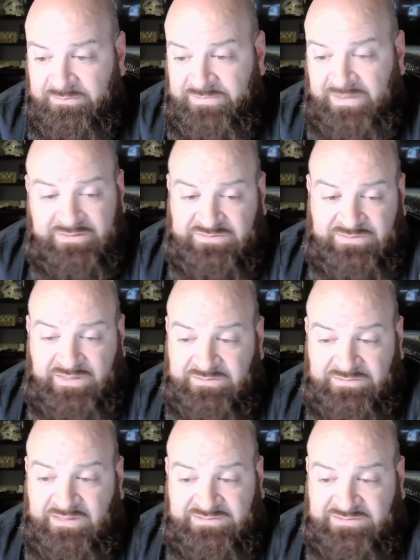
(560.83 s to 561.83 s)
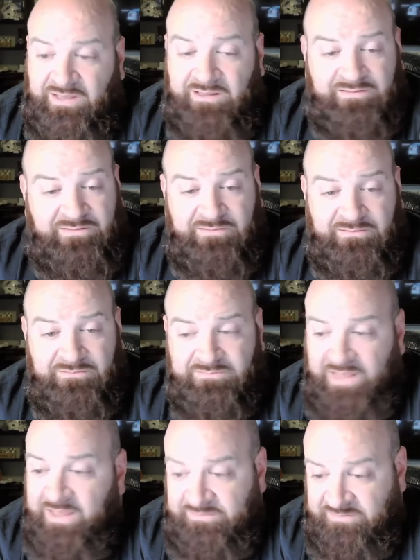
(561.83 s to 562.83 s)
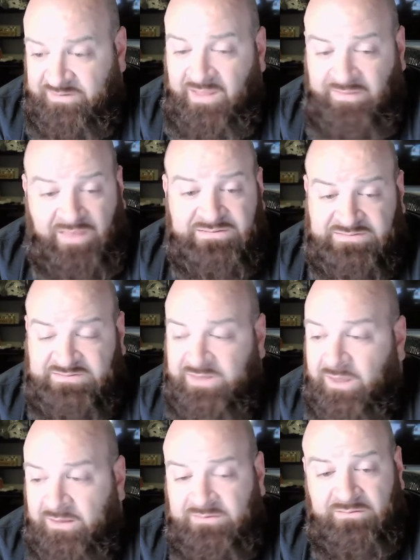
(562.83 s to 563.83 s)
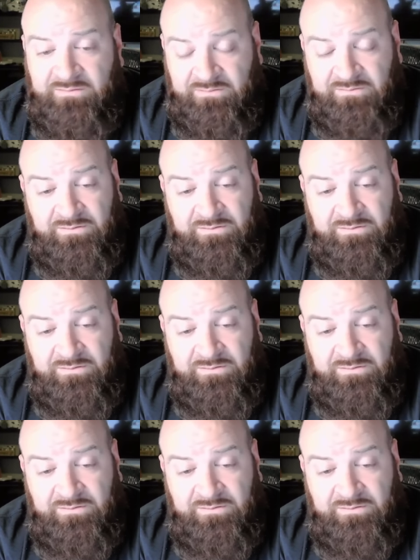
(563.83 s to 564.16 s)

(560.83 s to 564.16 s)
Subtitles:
They sucked. Today they sucked.